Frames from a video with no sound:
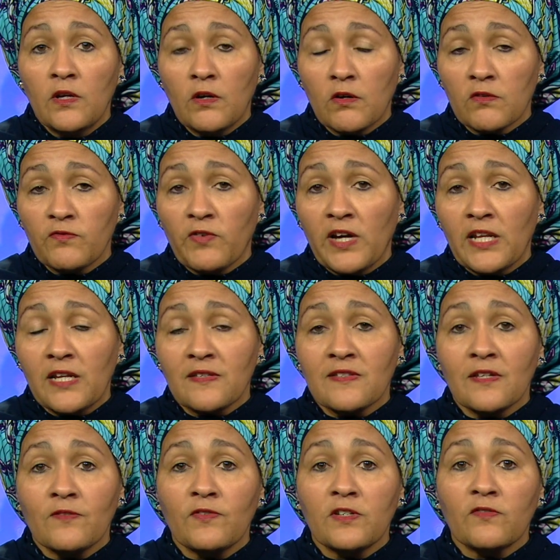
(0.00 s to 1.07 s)
on
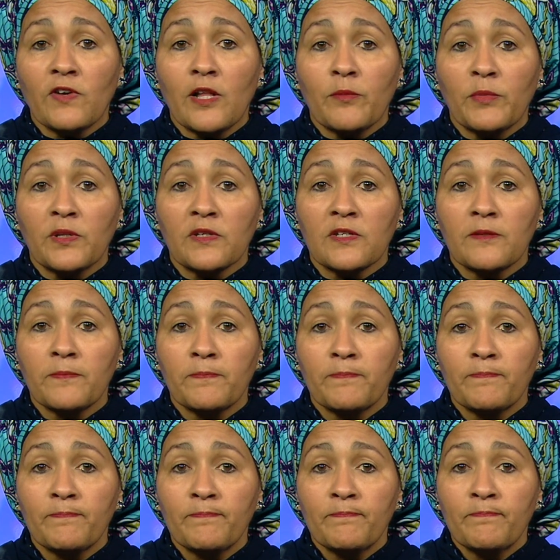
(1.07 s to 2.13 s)
Financing for Development.
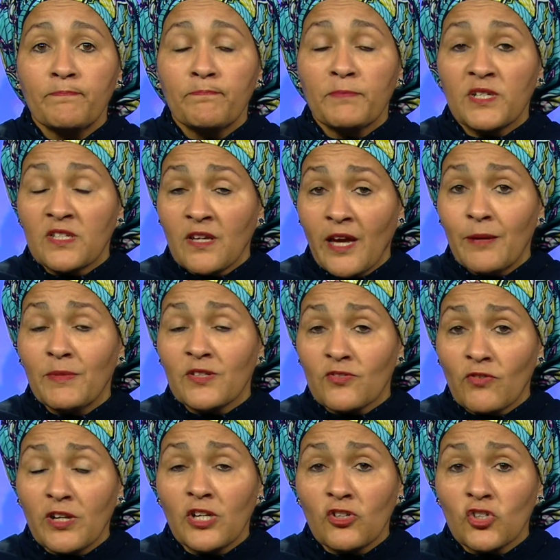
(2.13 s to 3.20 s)
But time is
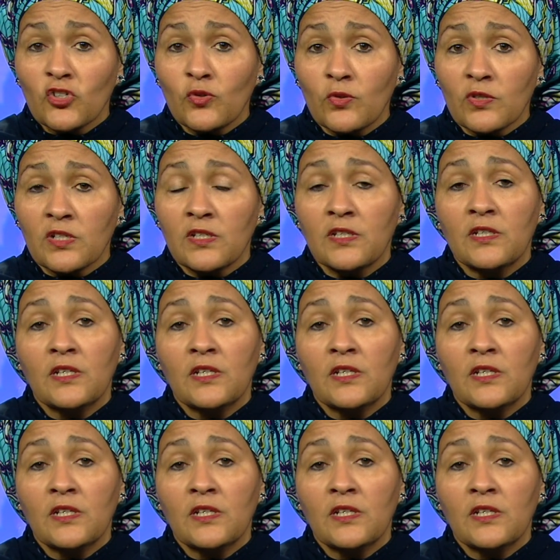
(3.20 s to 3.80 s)
running short.